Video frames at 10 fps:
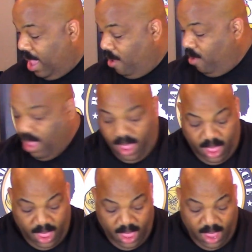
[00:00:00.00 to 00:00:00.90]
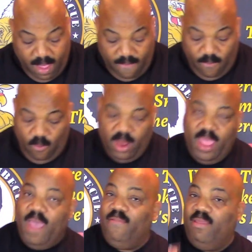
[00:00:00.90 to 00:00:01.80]
And we have
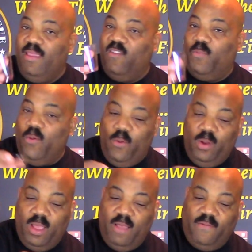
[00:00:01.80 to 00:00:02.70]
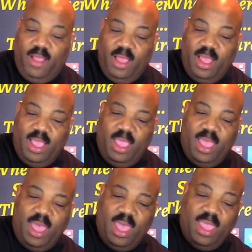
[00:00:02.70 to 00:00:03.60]
one half teaspoon of
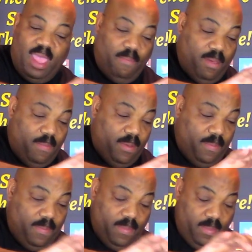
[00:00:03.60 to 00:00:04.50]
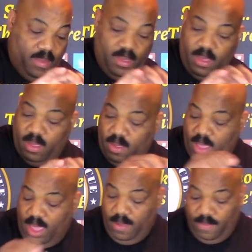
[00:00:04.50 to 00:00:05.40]
cayenne pepper,
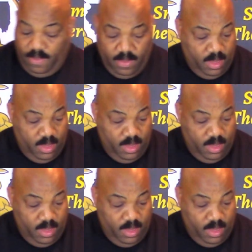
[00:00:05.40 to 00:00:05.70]
okay?